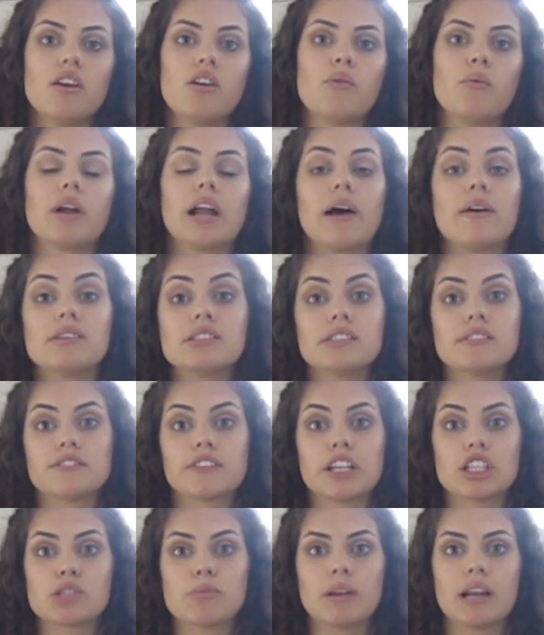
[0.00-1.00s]
When I was a
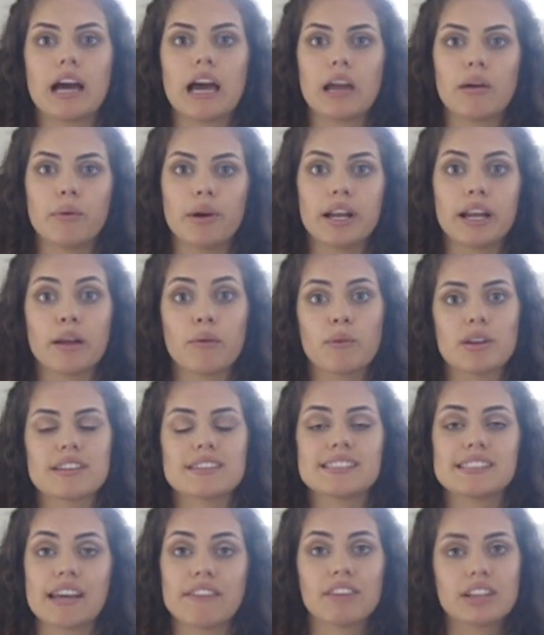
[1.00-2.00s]
freshman, I went in with
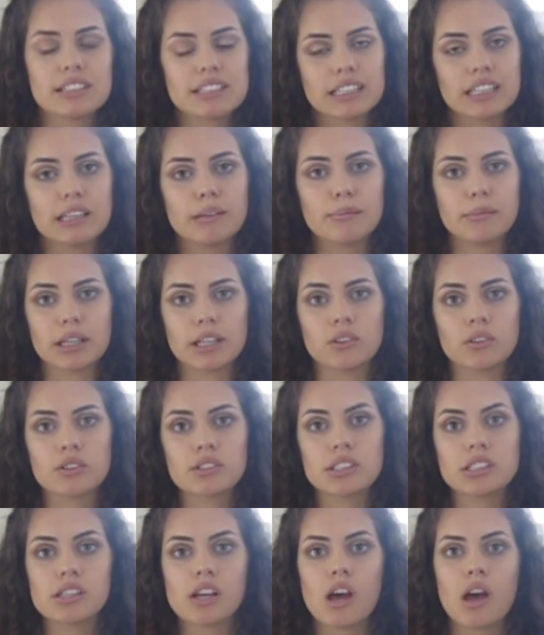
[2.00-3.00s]
17
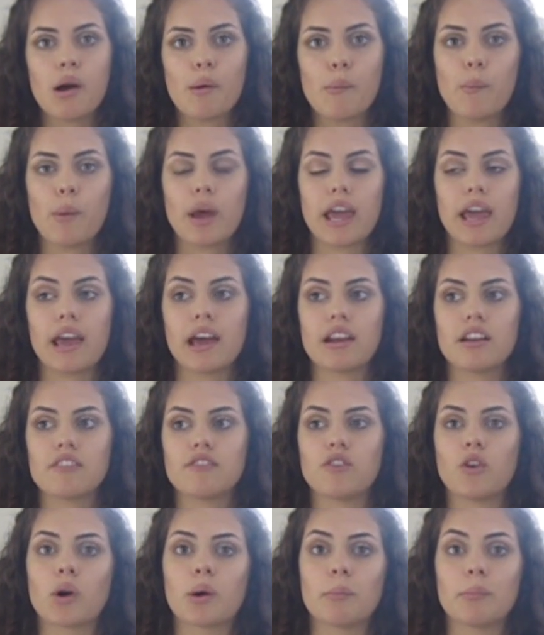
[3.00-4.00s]
meals. And
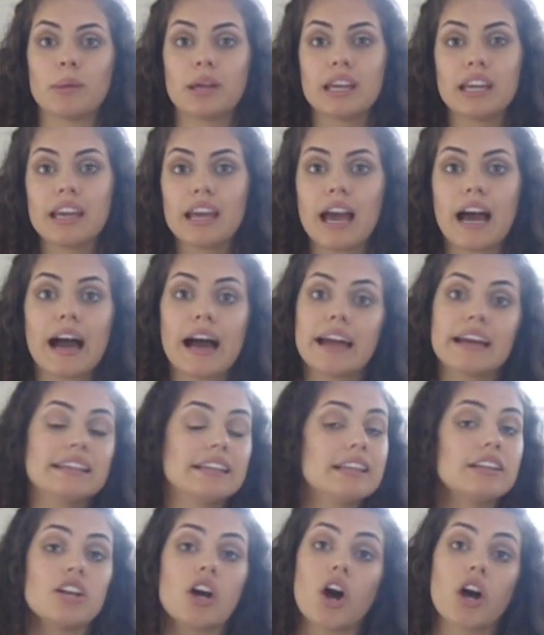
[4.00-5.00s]
for me, I
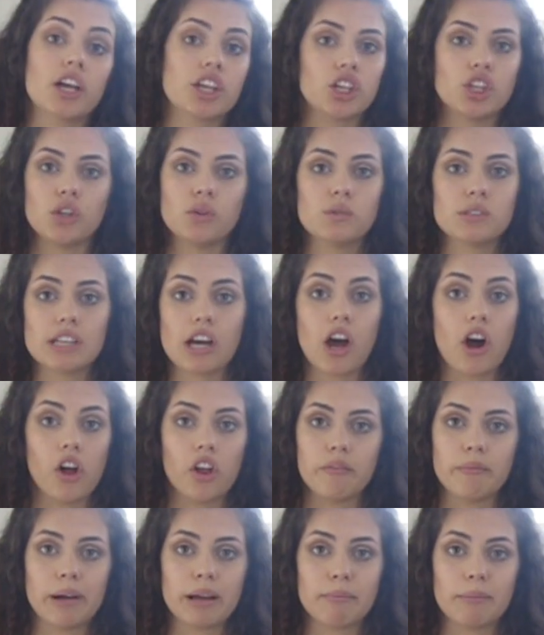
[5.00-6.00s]
did not use
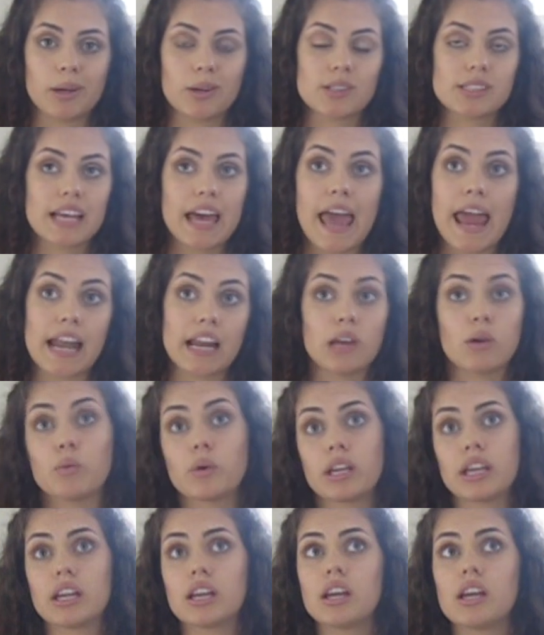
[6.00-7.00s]
all of my meals any
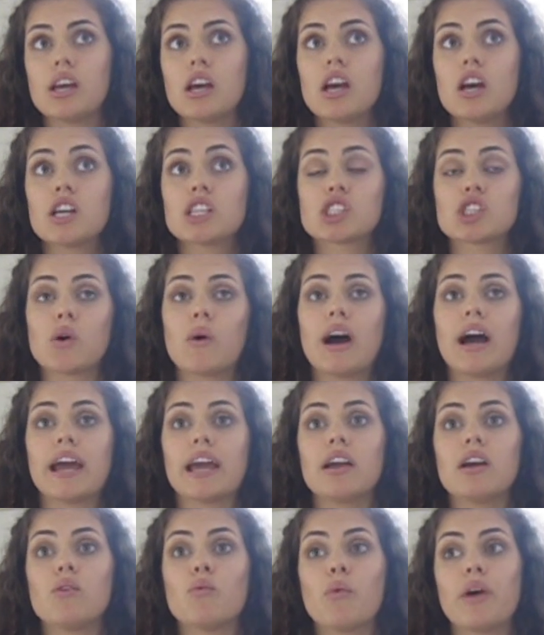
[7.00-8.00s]
week. So
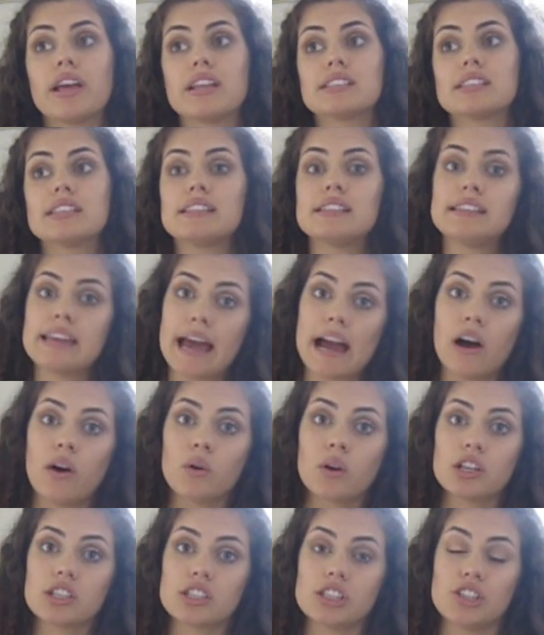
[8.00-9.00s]
I went
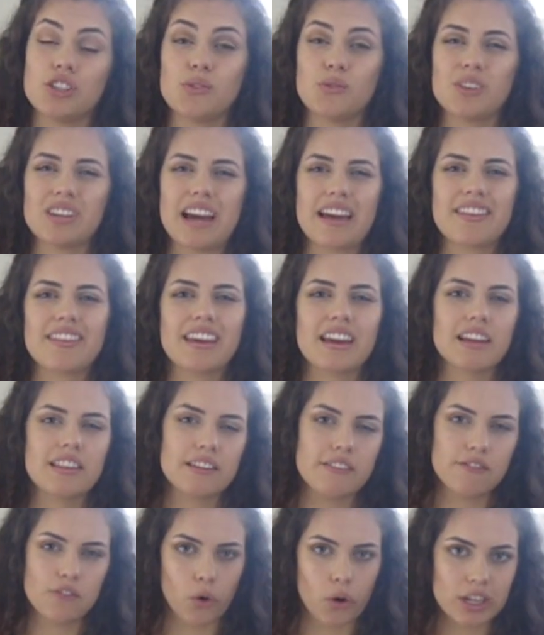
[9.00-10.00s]
down to, I think,
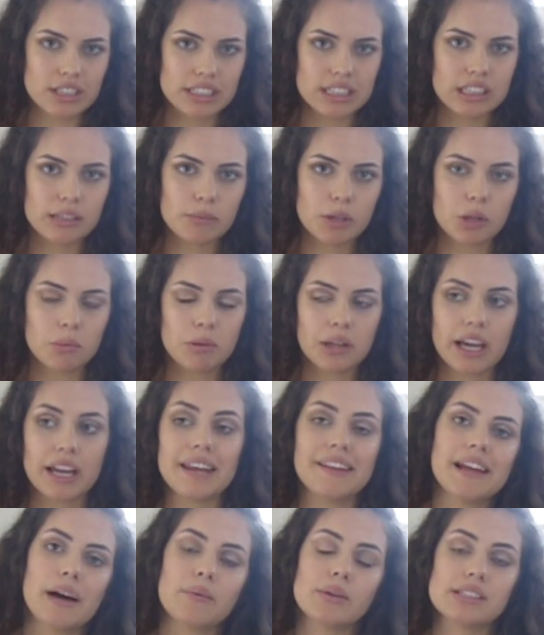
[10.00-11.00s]
the 14 meal plan,
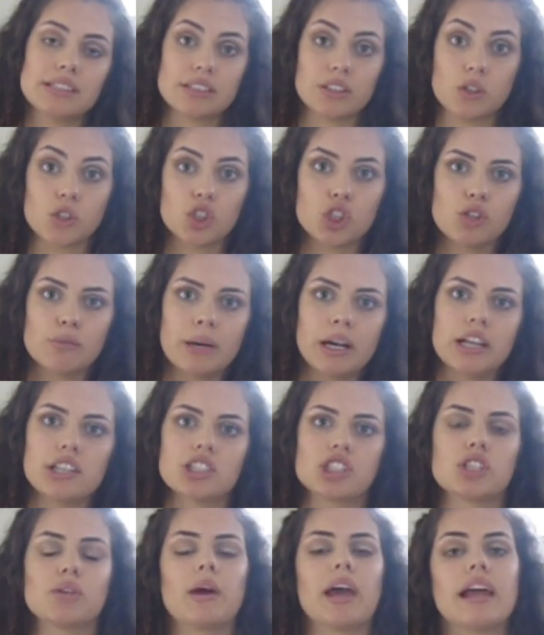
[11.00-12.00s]
and that was still too much.
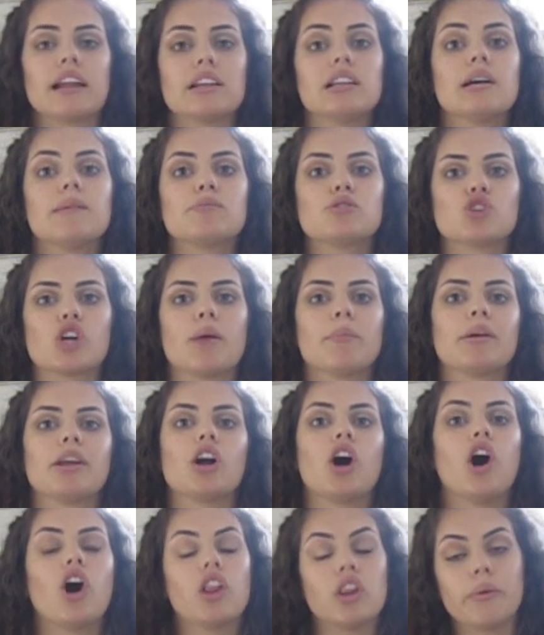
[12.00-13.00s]
So I ended up dropping
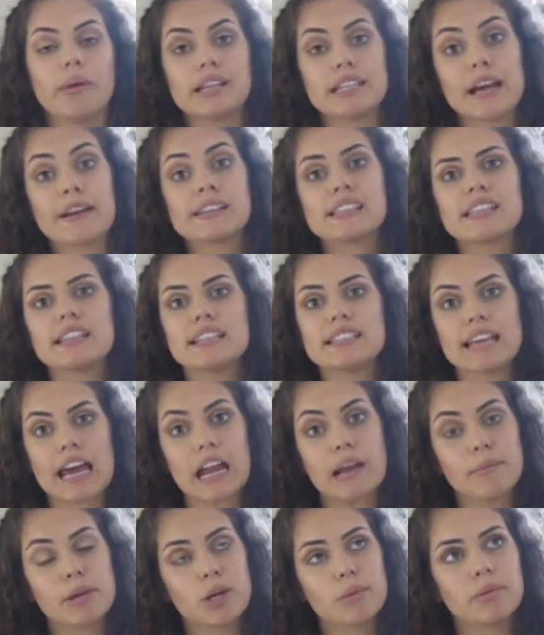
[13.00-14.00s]
all the way down to the
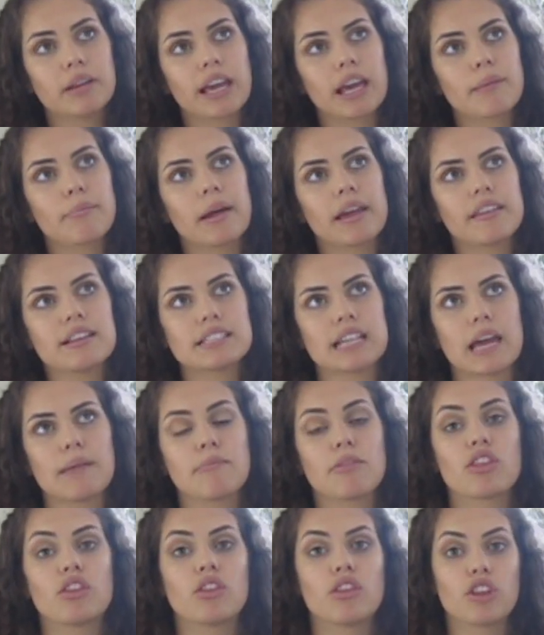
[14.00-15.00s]
10 meal plan by the
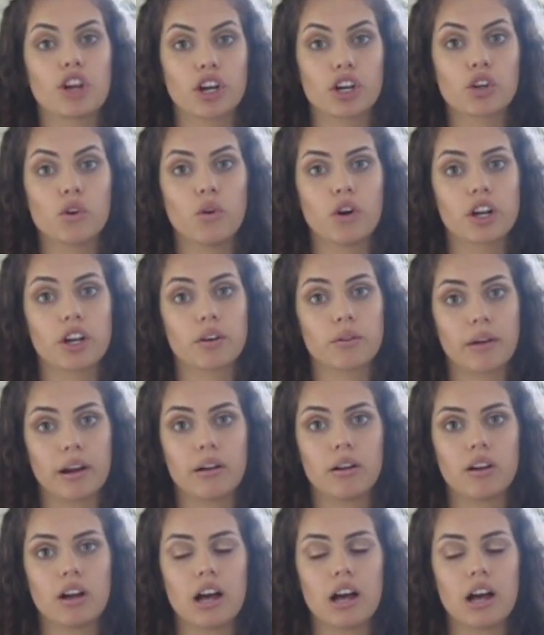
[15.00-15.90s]
time 3rd quarter